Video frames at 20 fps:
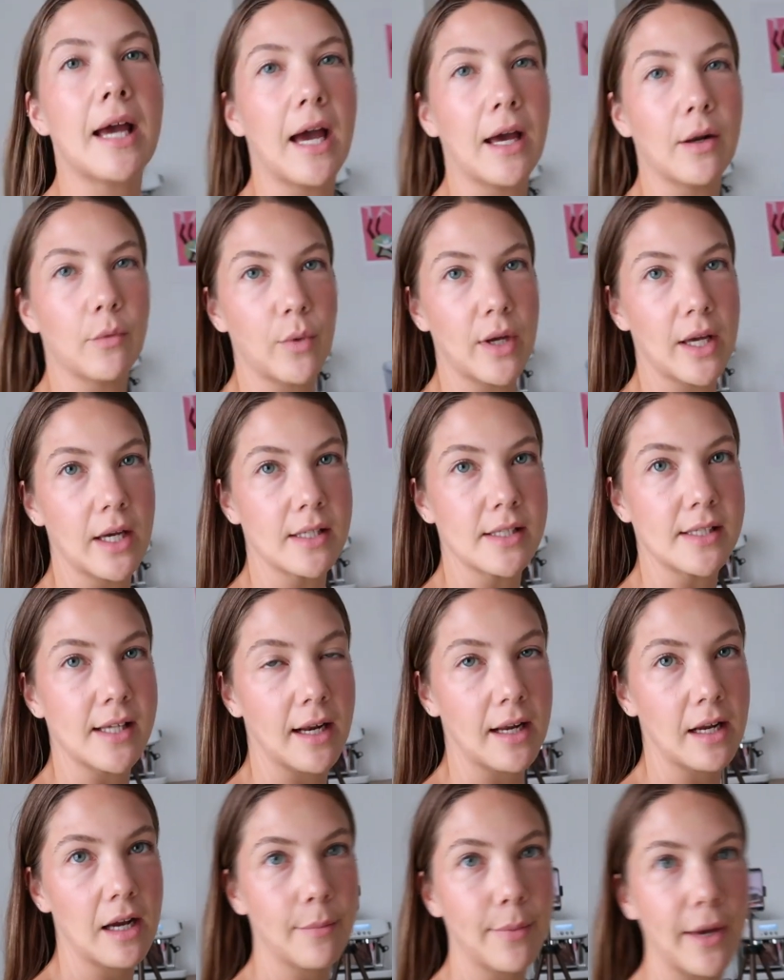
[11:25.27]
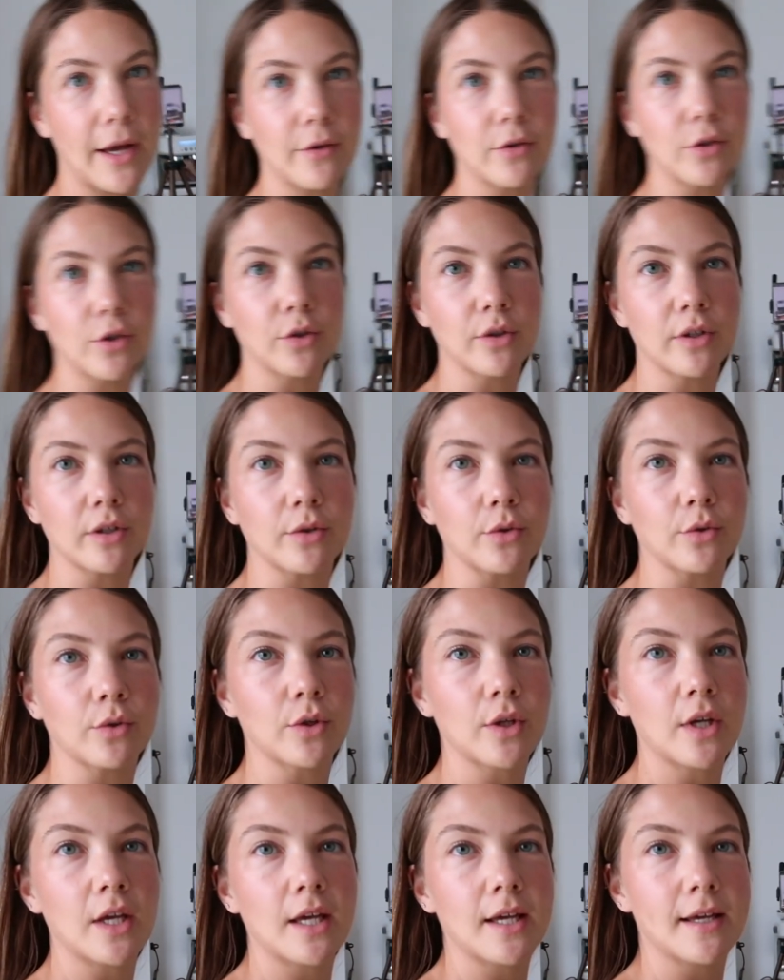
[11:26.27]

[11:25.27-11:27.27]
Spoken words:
and we are setting up our new little